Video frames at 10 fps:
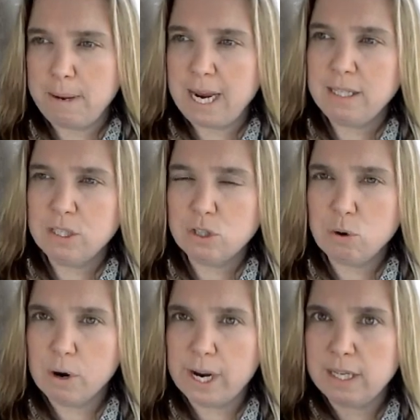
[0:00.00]
main
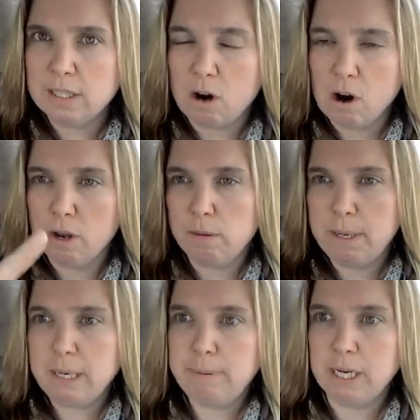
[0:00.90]
stories are the
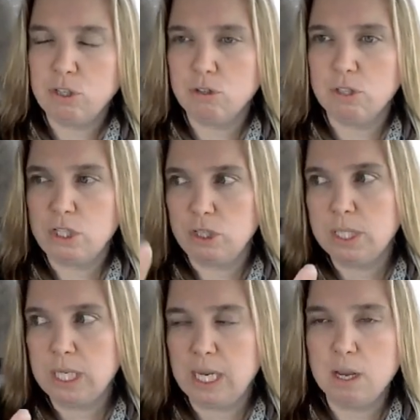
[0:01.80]
big pictures that you
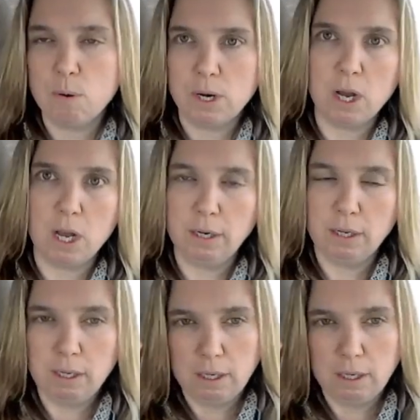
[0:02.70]
see going on